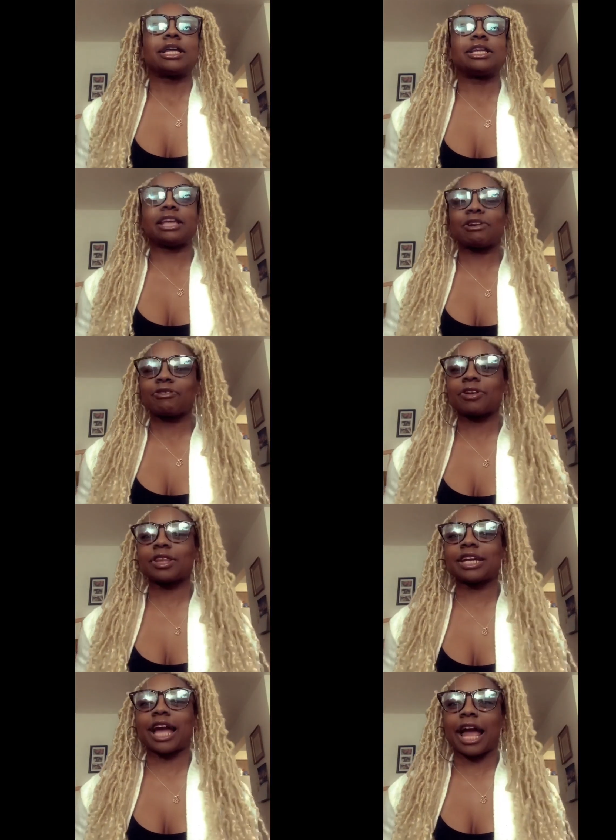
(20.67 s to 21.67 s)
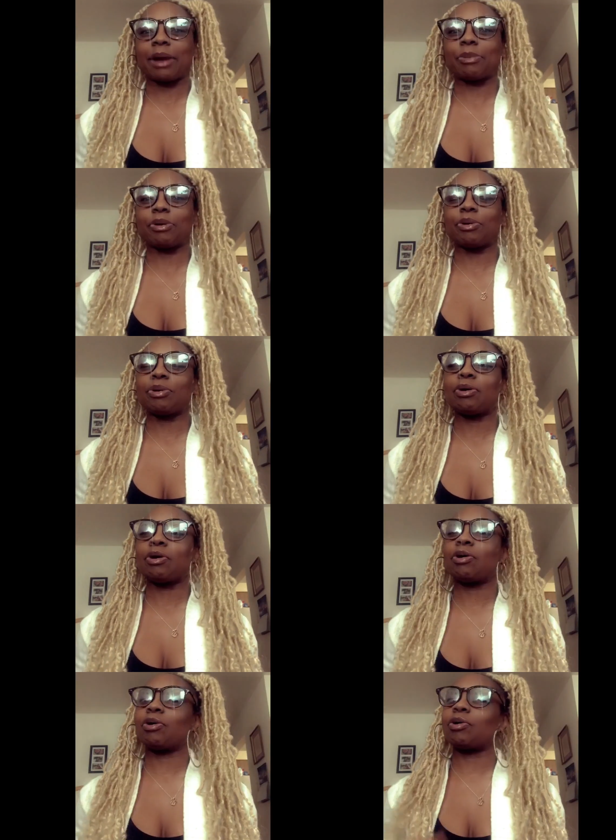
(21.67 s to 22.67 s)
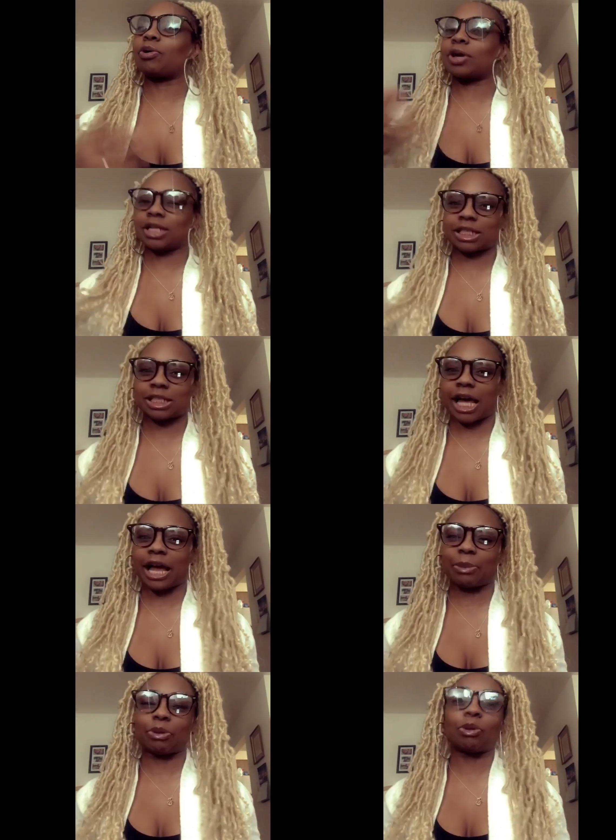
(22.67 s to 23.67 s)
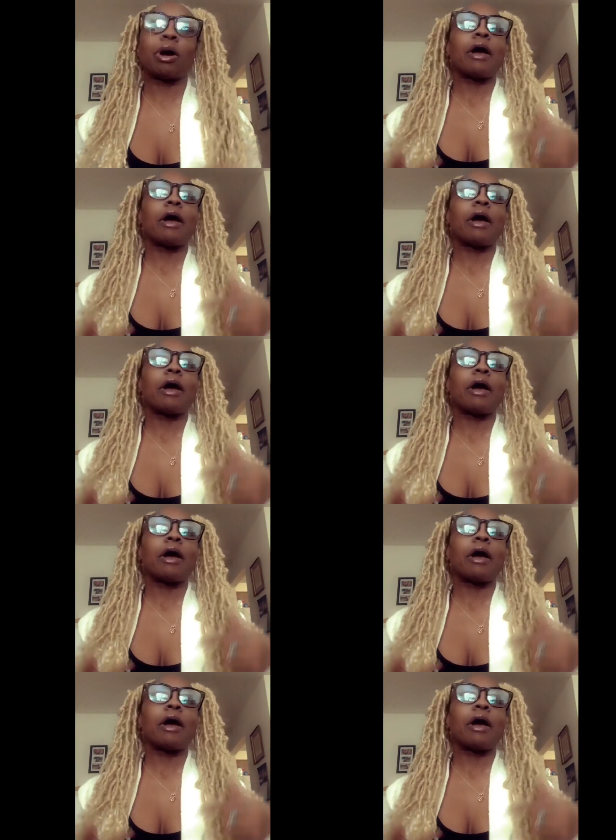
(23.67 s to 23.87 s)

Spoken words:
differently able or disabled.